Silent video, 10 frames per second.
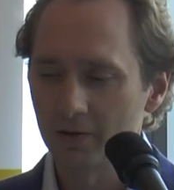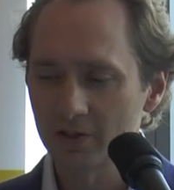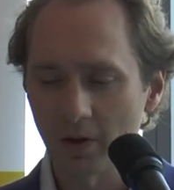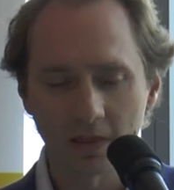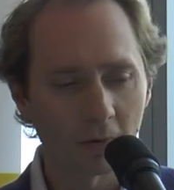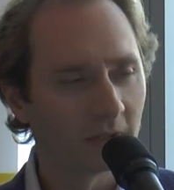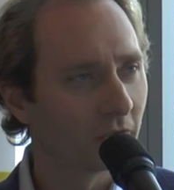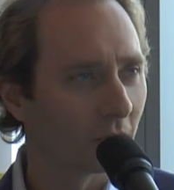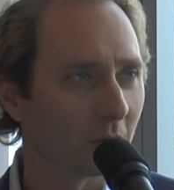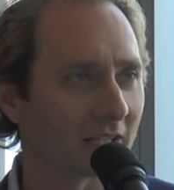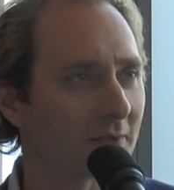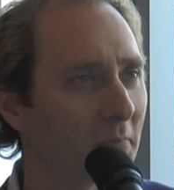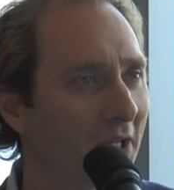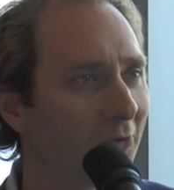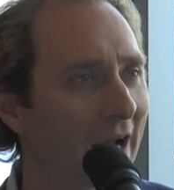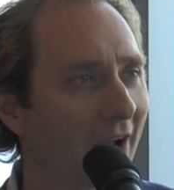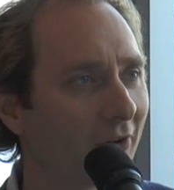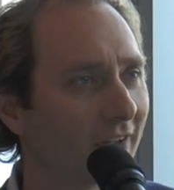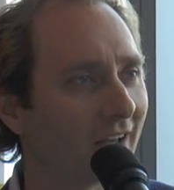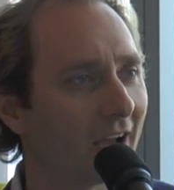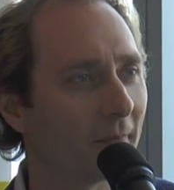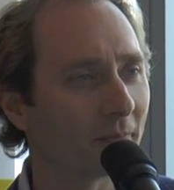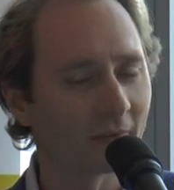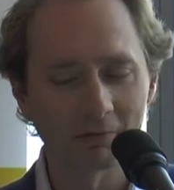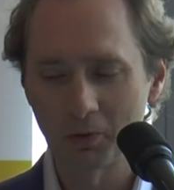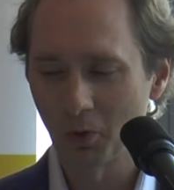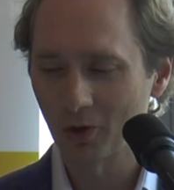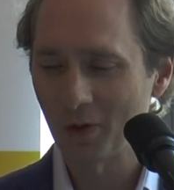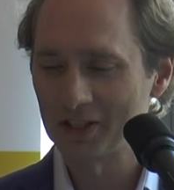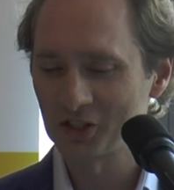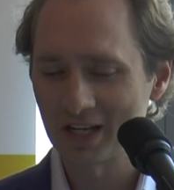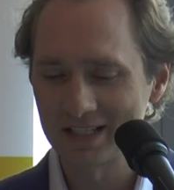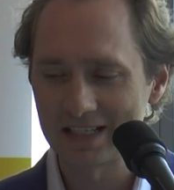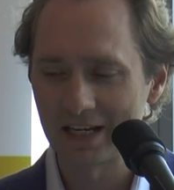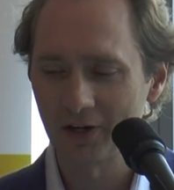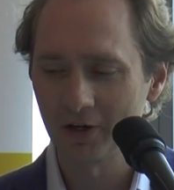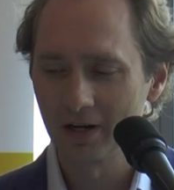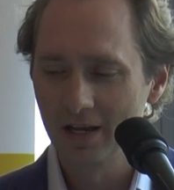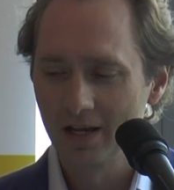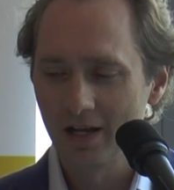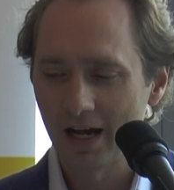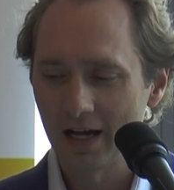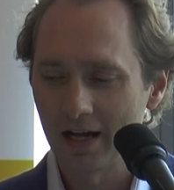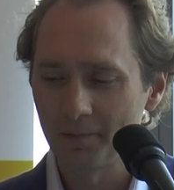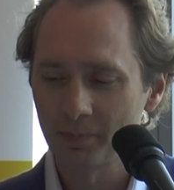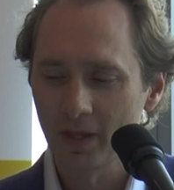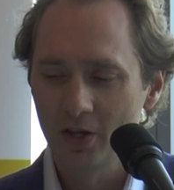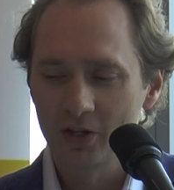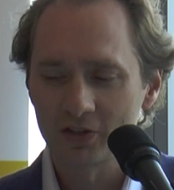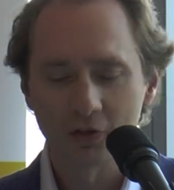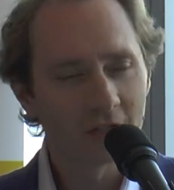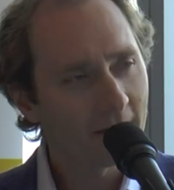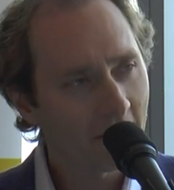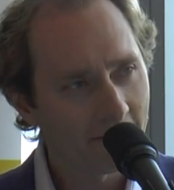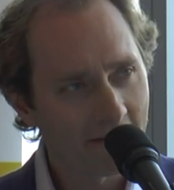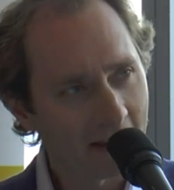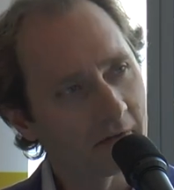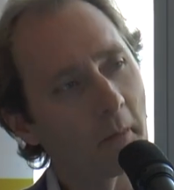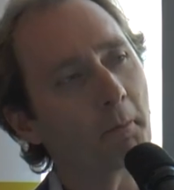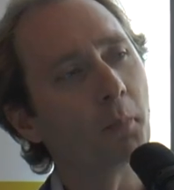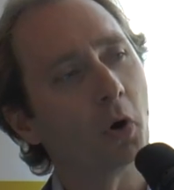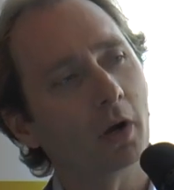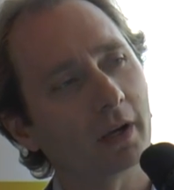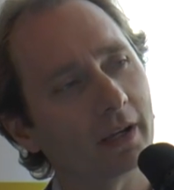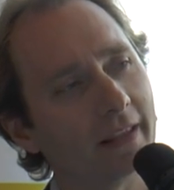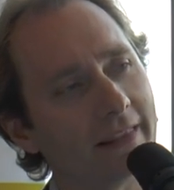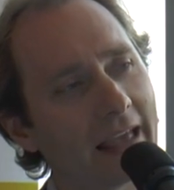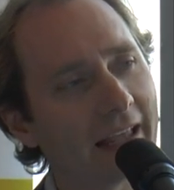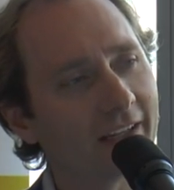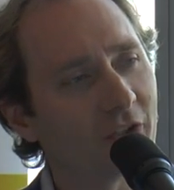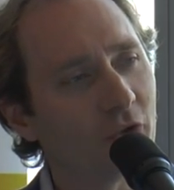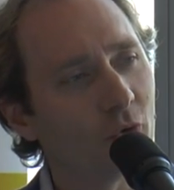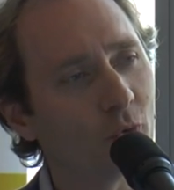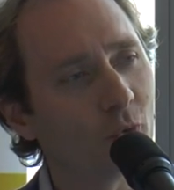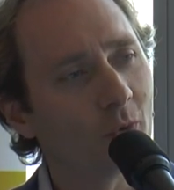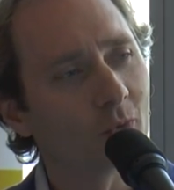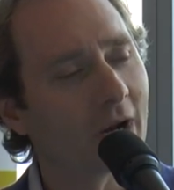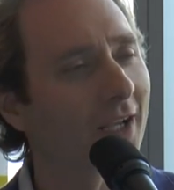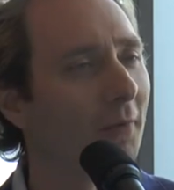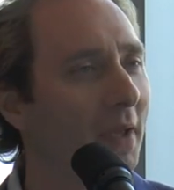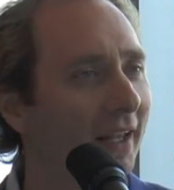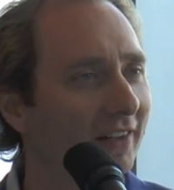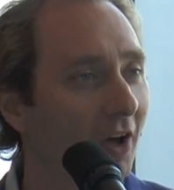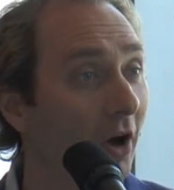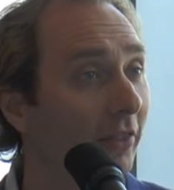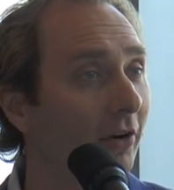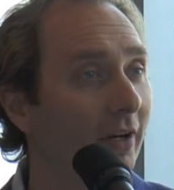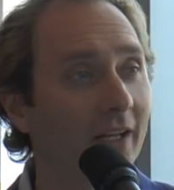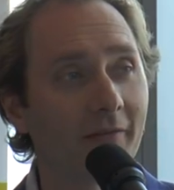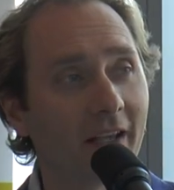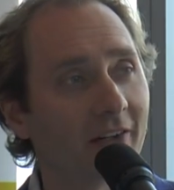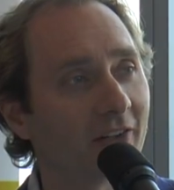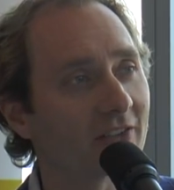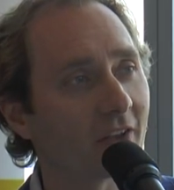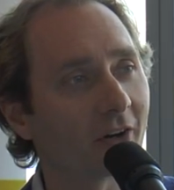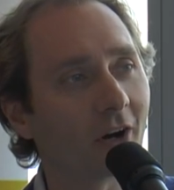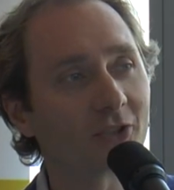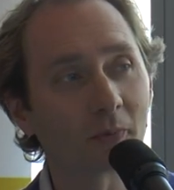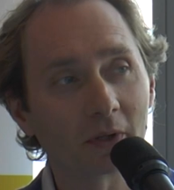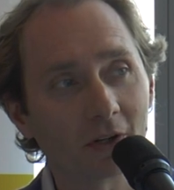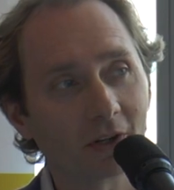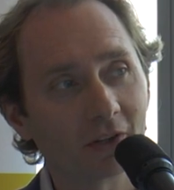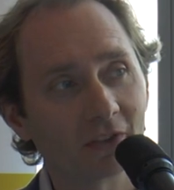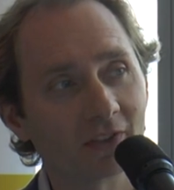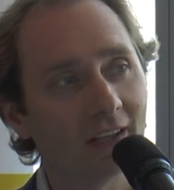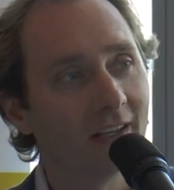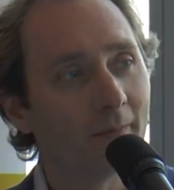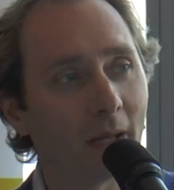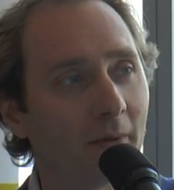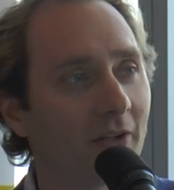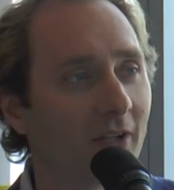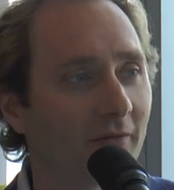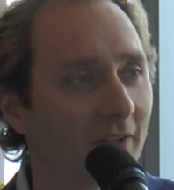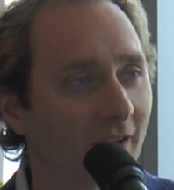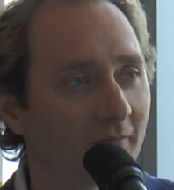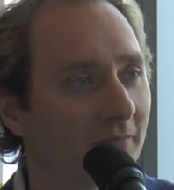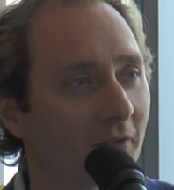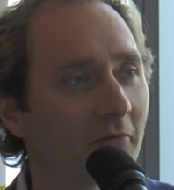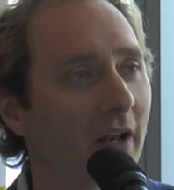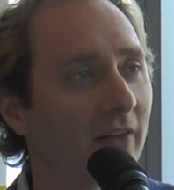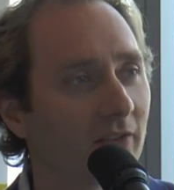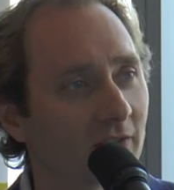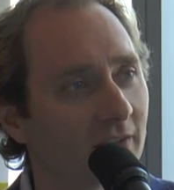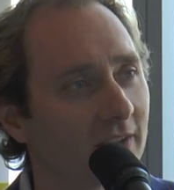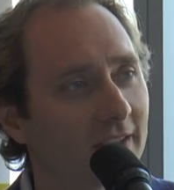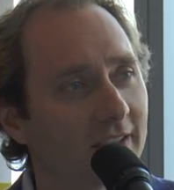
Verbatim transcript: So I thought we'd do a quick speed round, a few more questions here. So do you have a favorite book that you recommend to other innovators, other entrepreneurs, maybe you give to your friends?